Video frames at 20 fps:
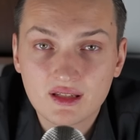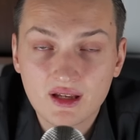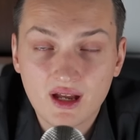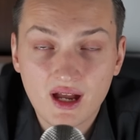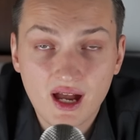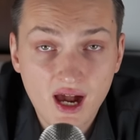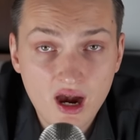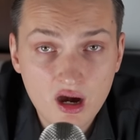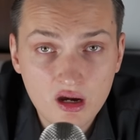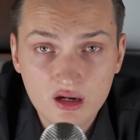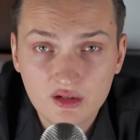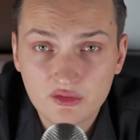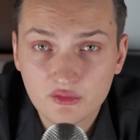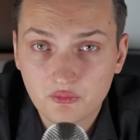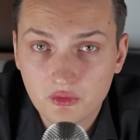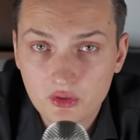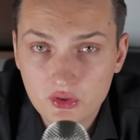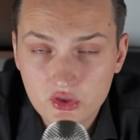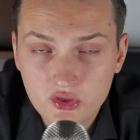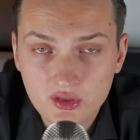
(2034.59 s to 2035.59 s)
are
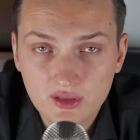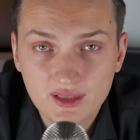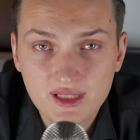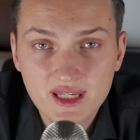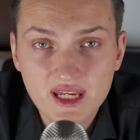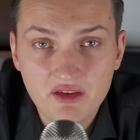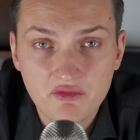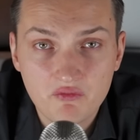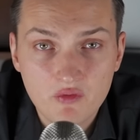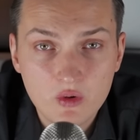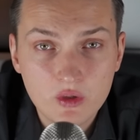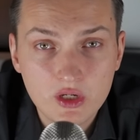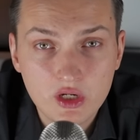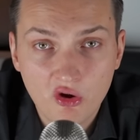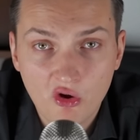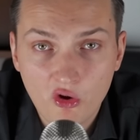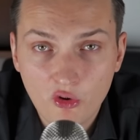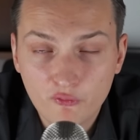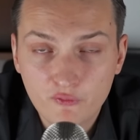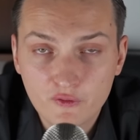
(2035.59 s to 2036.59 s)
unfortunately a very
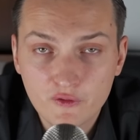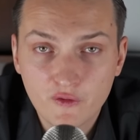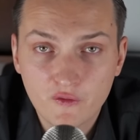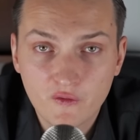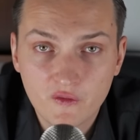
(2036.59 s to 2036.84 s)
often